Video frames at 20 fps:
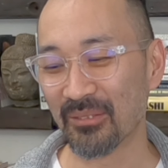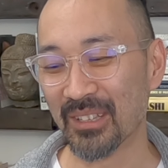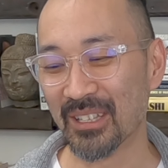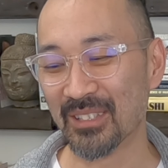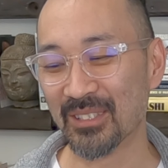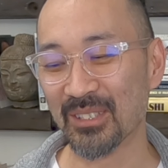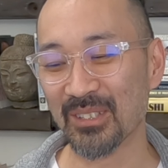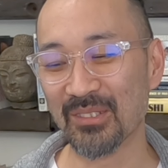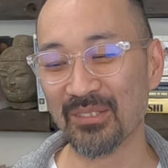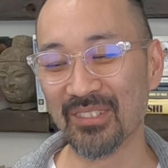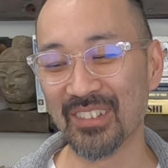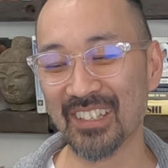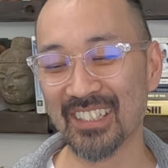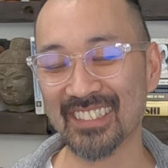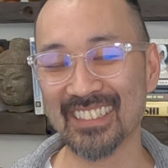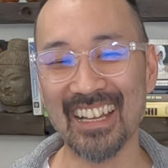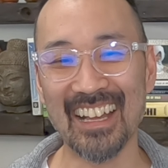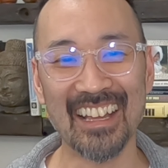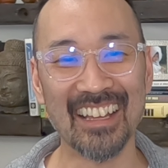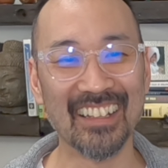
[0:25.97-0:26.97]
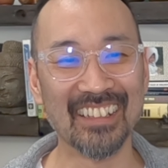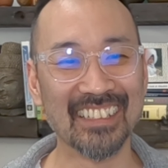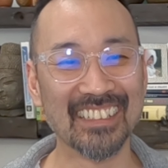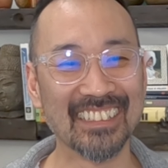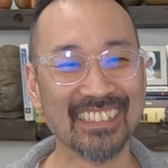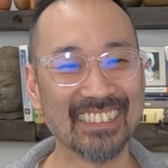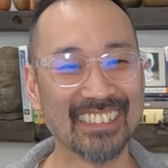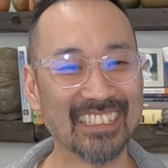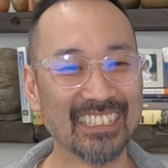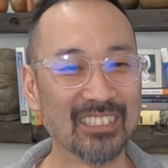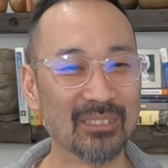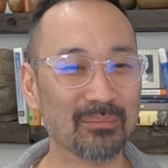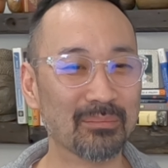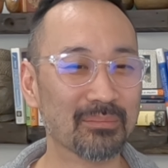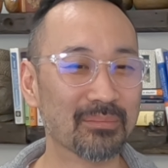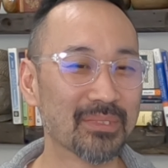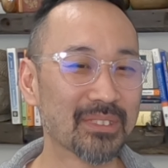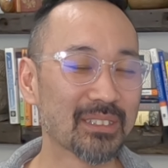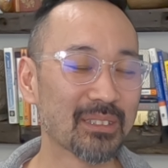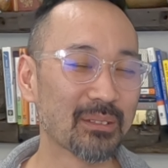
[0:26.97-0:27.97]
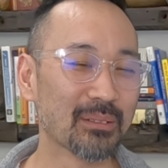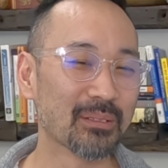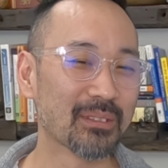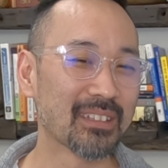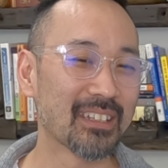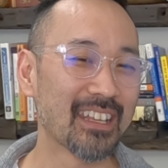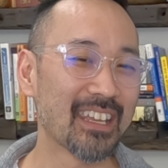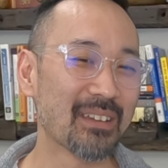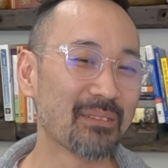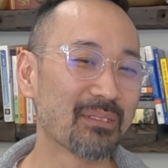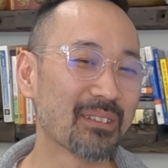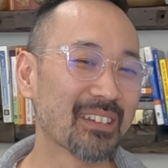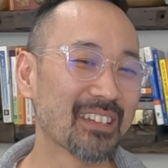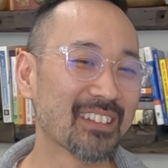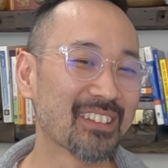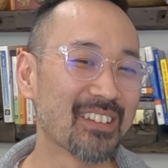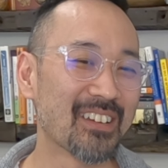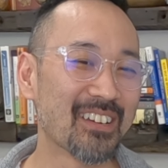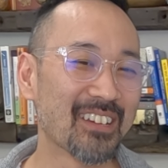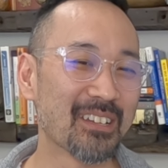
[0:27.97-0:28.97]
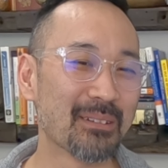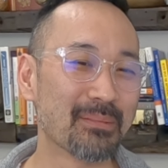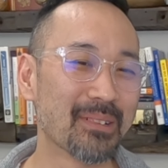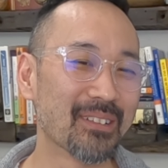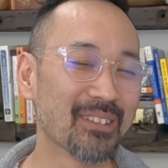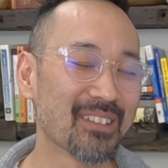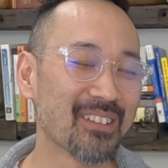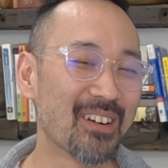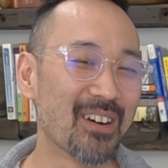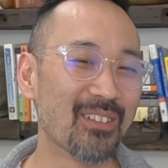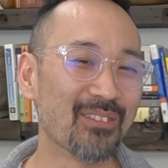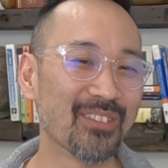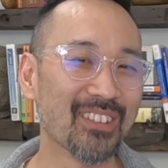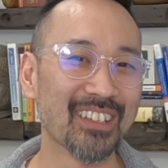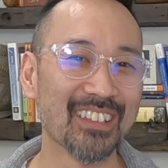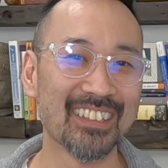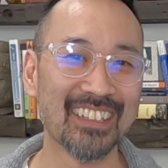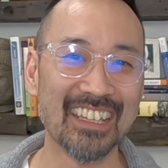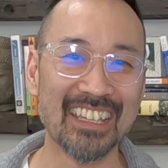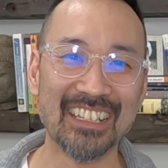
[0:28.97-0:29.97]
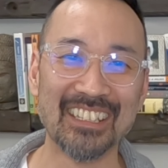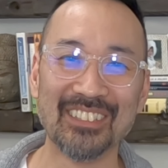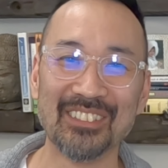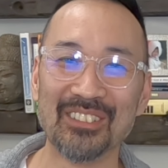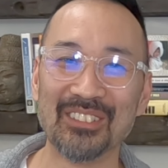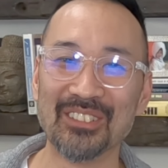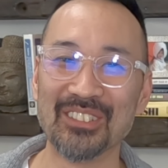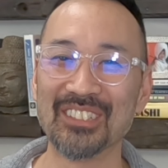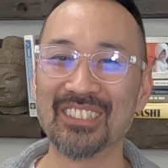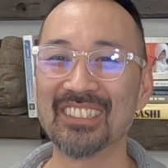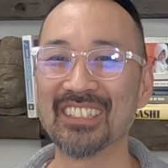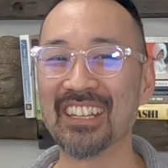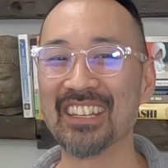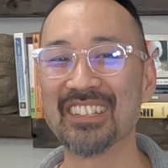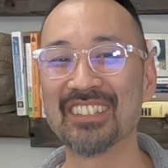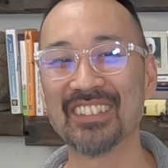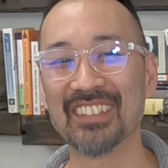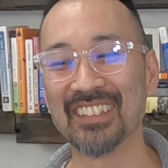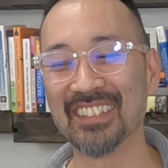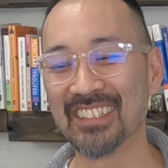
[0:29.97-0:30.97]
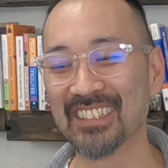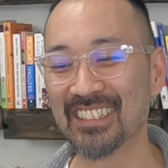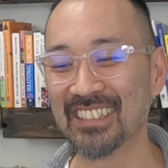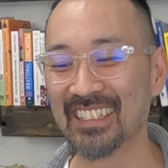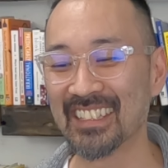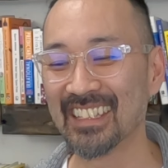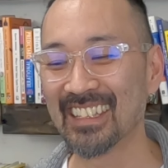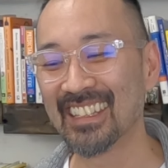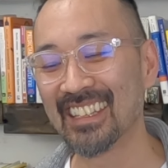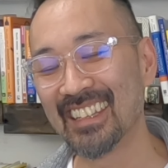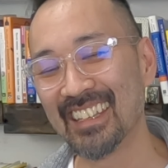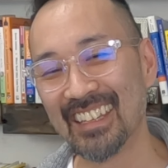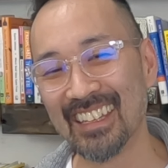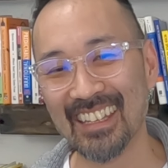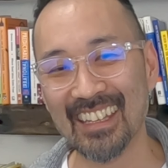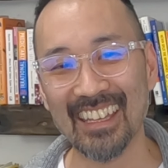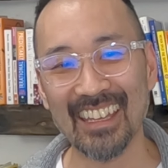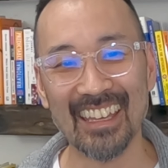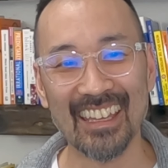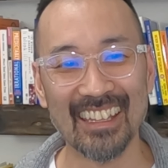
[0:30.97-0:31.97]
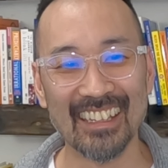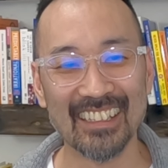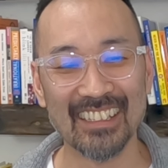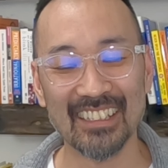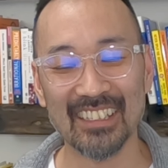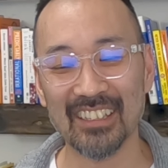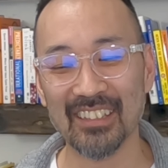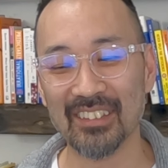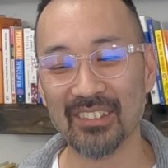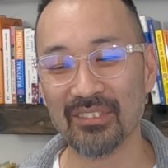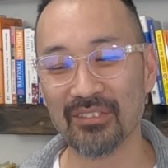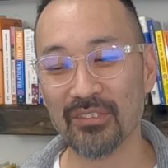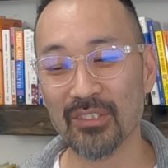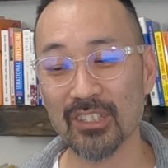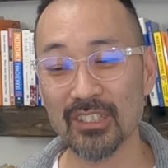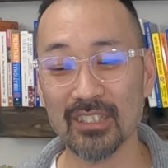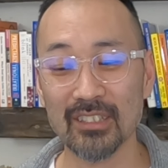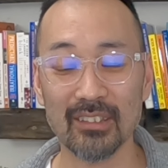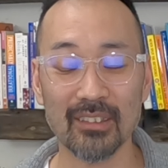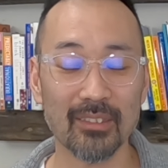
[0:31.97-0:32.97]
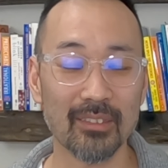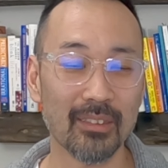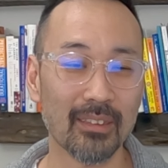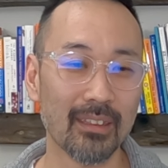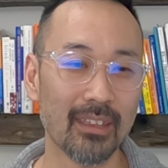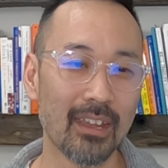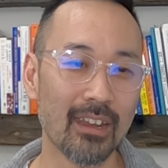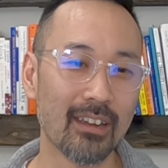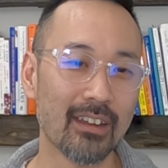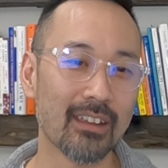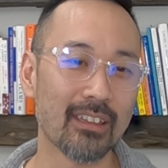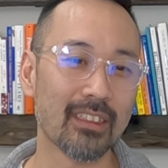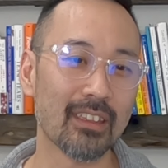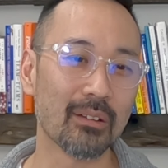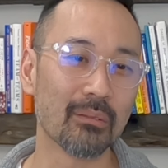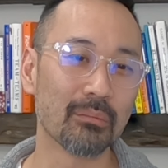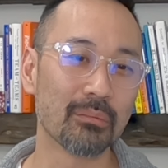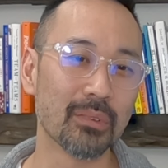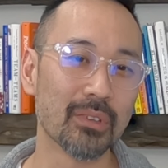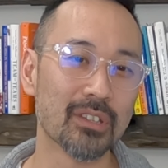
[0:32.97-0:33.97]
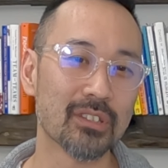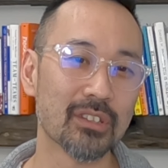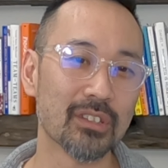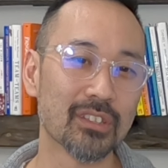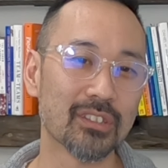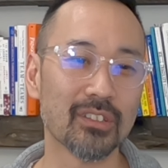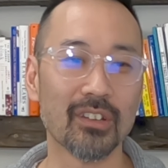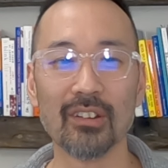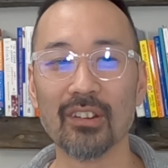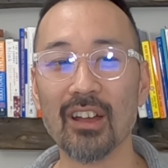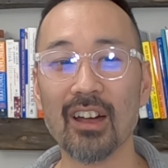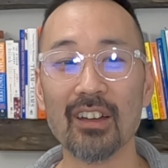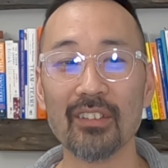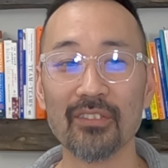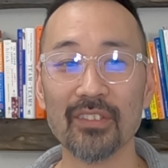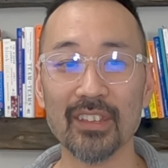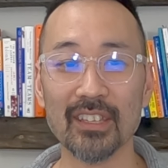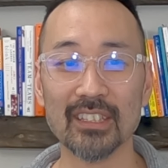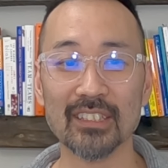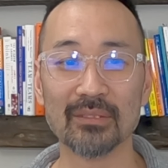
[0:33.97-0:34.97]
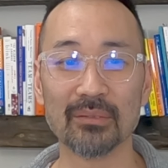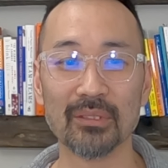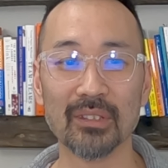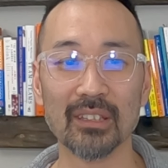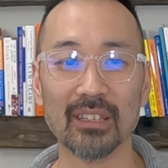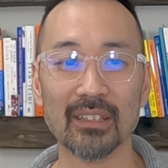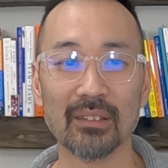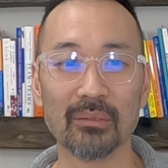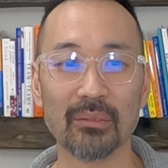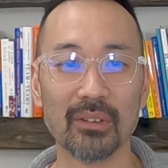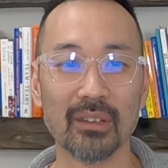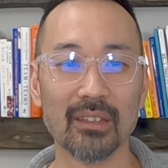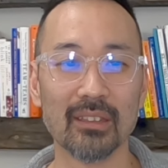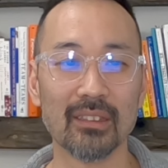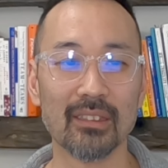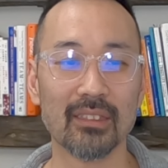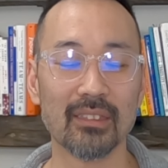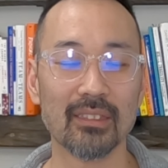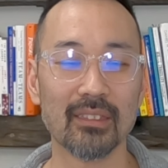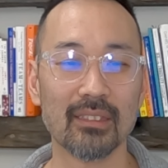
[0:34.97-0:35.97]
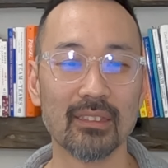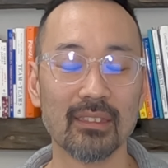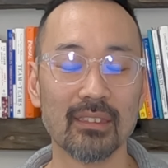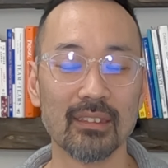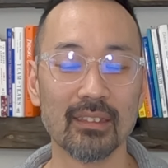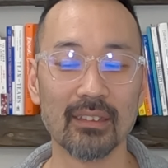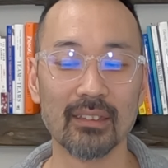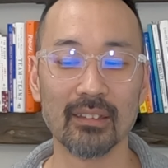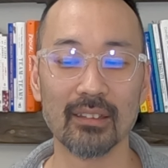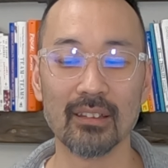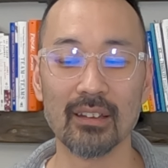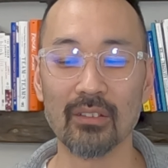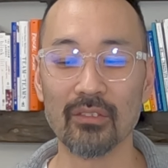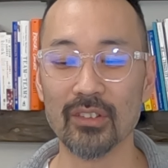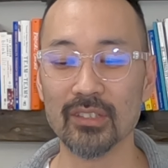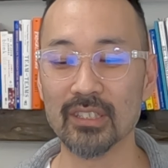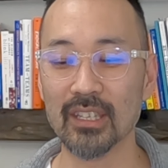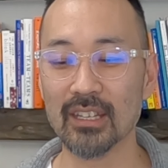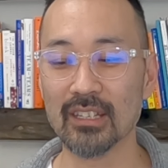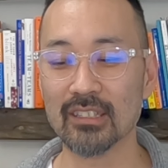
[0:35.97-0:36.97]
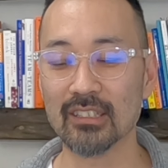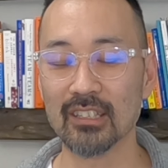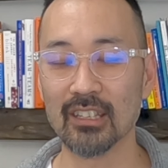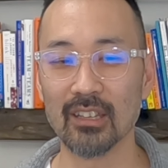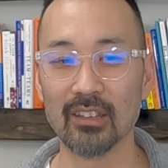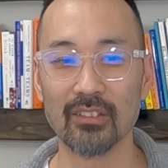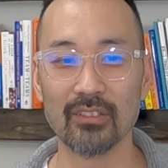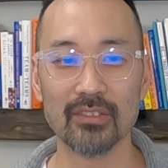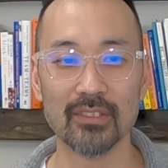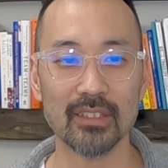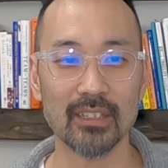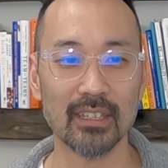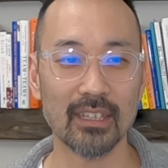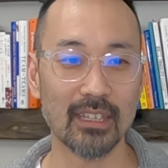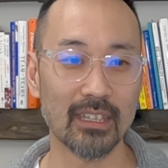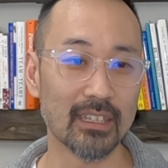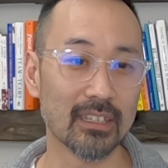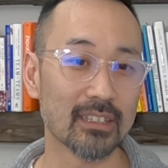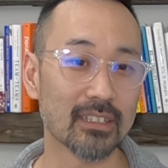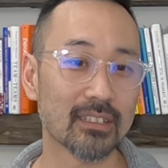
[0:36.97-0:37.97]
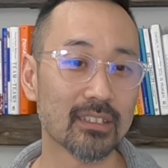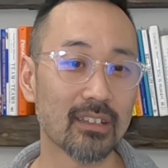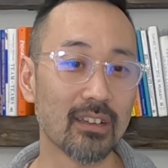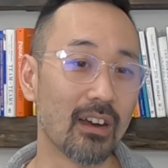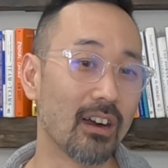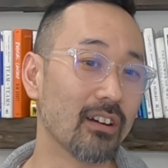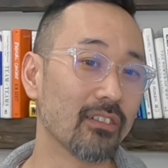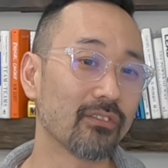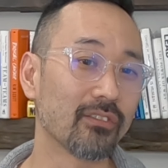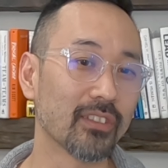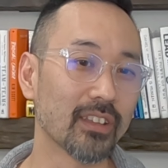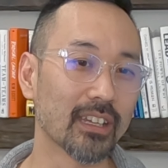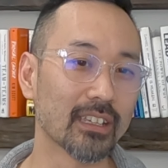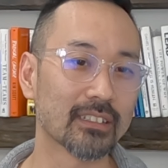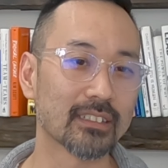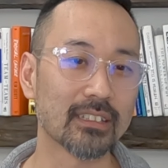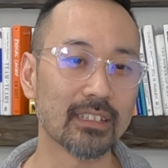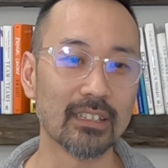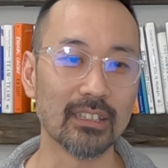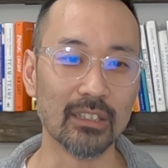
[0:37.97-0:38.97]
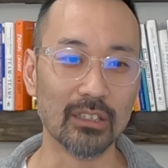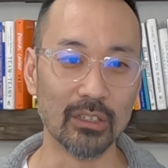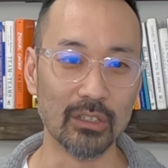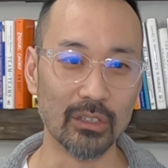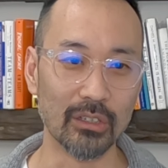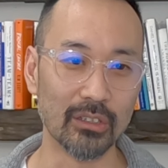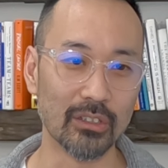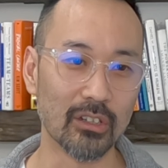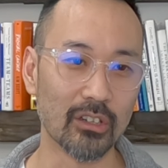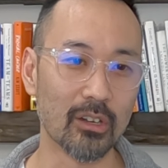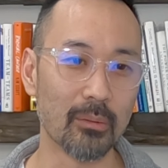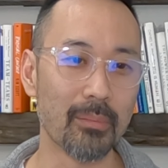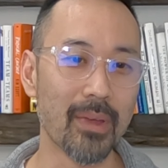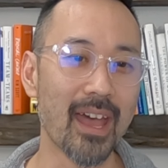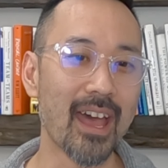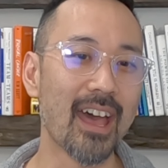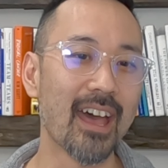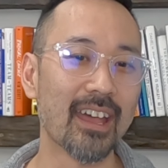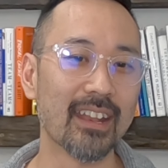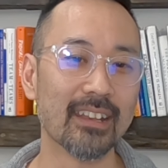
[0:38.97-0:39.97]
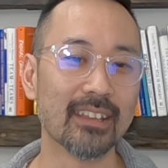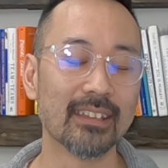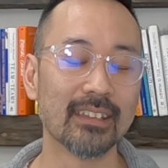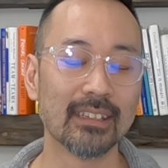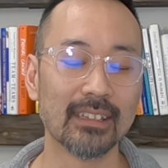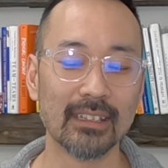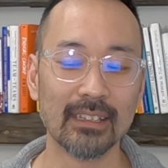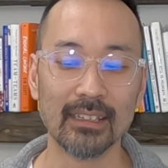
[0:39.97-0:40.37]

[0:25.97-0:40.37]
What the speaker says: wins over style. So today we're going to talk about conflict and negotiations. And the first area that we should start off is really with the conversation of, is conflict good or bad?